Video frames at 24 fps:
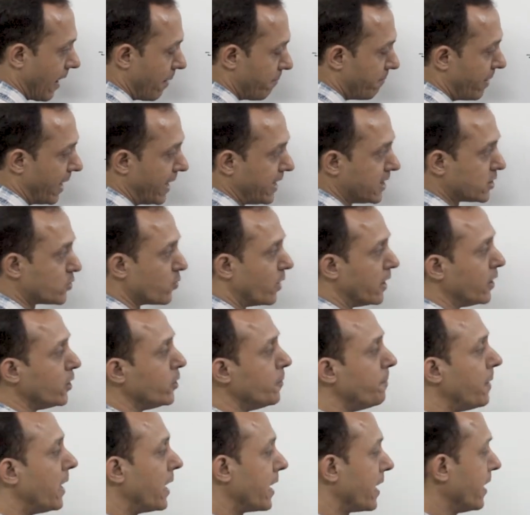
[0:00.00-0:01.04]
minus 1 to
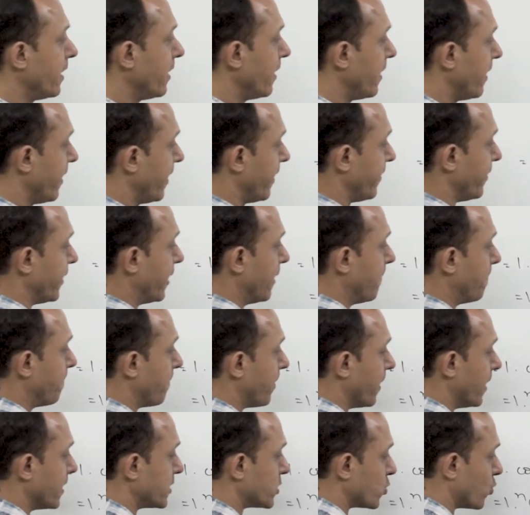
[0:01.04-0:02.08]
the power n and then
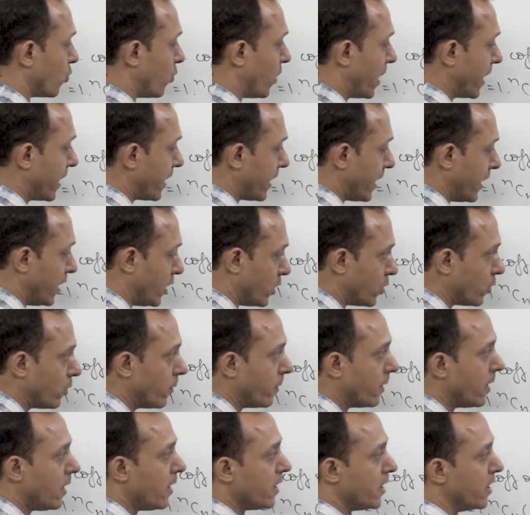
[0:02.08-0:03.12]
plus 1
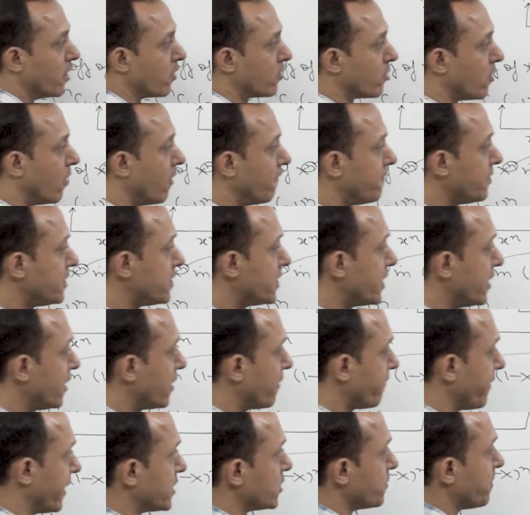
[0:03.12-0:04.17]
into, now coefficient
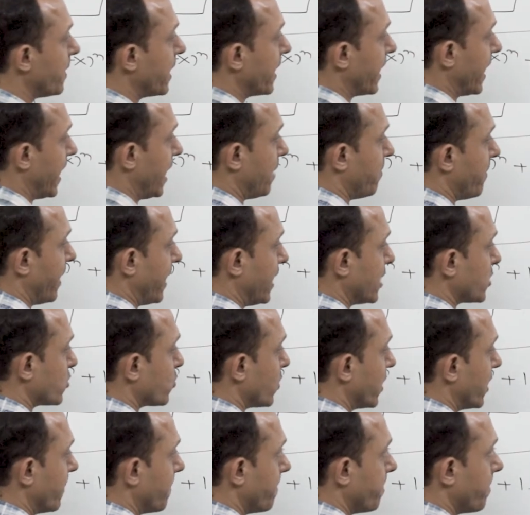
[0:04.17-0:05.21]
of x to the power n minus
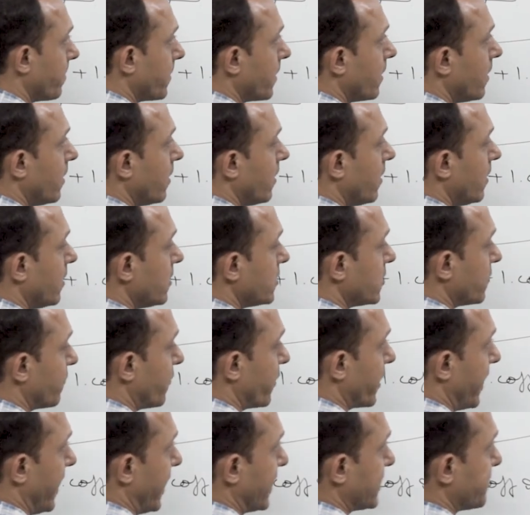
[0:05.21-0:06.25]
1. So
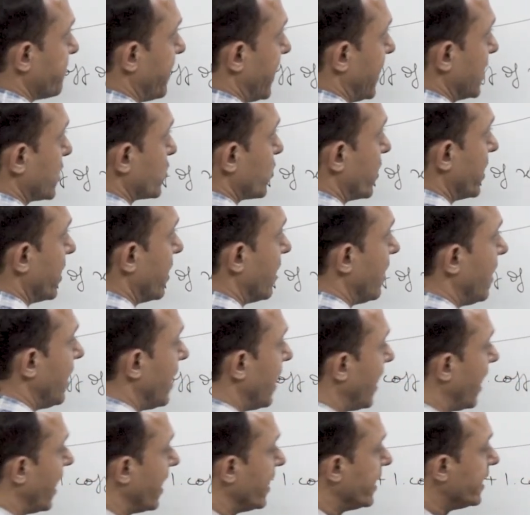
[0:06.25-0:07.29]
for x minus 1,
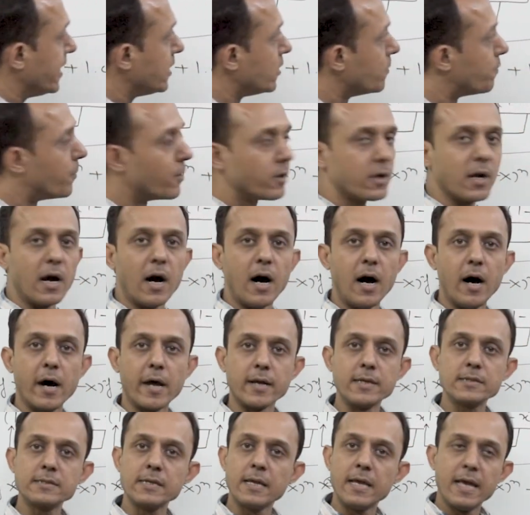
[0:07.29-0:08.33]
I'll need to put
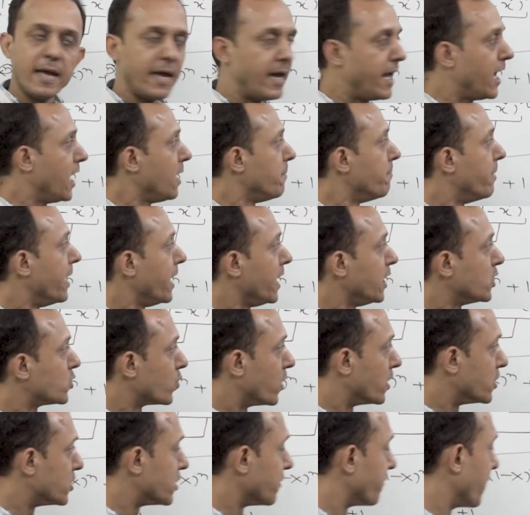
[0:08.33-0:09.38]
r as n
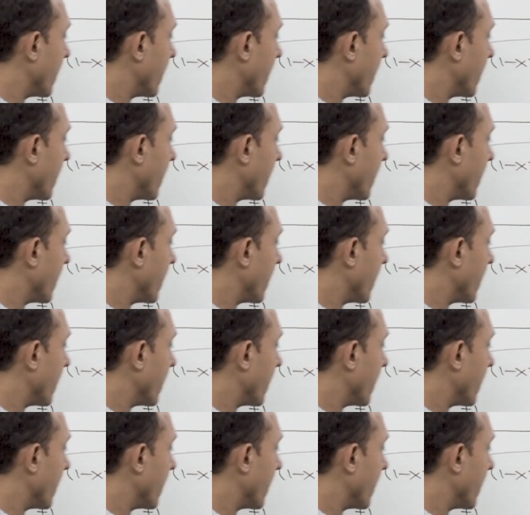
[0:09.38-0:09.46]
minus 1. So